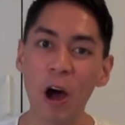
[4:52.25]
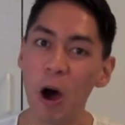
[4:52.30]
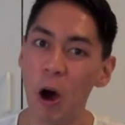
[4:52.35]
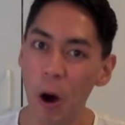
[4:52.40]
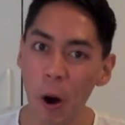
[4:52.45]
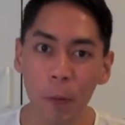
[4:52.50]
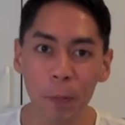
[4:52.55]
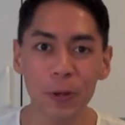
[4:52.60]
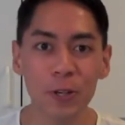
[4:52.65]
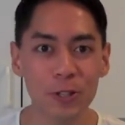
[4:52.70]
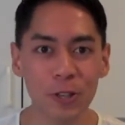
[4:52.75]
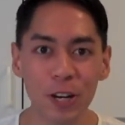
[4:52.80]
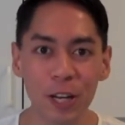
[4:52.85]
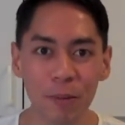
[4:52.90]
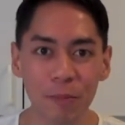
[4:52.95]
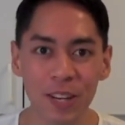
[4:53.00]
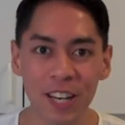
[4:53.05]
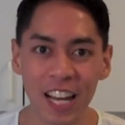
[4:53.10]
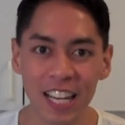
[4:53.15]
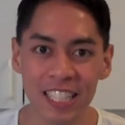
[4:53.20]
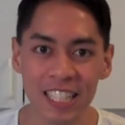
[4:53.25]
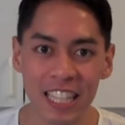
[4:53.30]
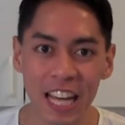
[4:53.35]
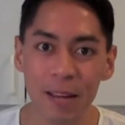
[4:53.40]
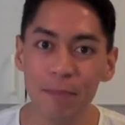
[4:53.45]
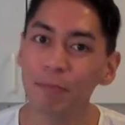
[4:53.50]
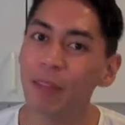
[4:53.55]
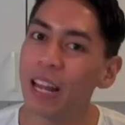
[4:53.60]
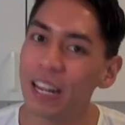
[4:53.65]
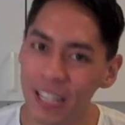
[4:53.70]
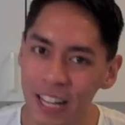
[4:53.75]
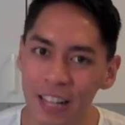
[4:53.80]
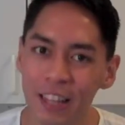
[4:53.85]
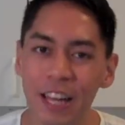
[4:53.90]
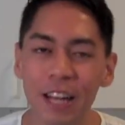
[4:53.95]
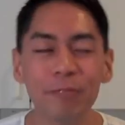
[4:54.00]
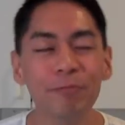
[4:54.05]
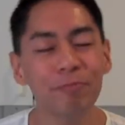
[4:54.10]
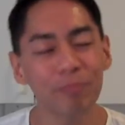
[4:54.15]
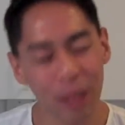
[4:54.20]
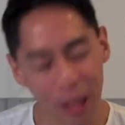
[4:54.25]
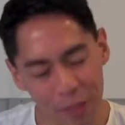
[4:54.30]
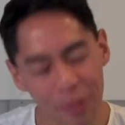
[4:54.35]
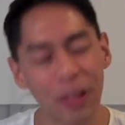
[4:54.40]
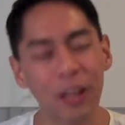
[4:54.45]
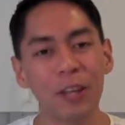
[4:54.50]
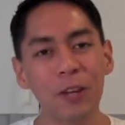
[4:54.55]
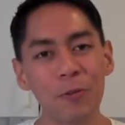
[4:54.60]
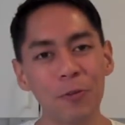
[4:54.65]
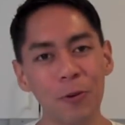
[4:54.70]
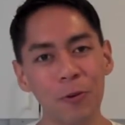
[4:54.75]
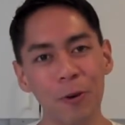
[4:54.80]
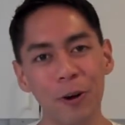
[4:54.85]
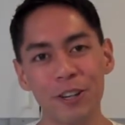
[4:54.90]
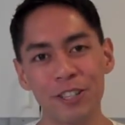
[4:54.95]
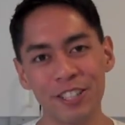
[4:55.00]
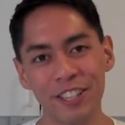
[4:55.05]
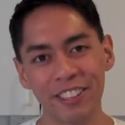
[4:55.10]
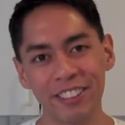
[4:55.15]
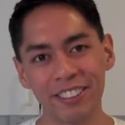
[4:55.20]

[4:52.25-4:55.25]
Hope you're joining me next time. Till then, thank you for watching.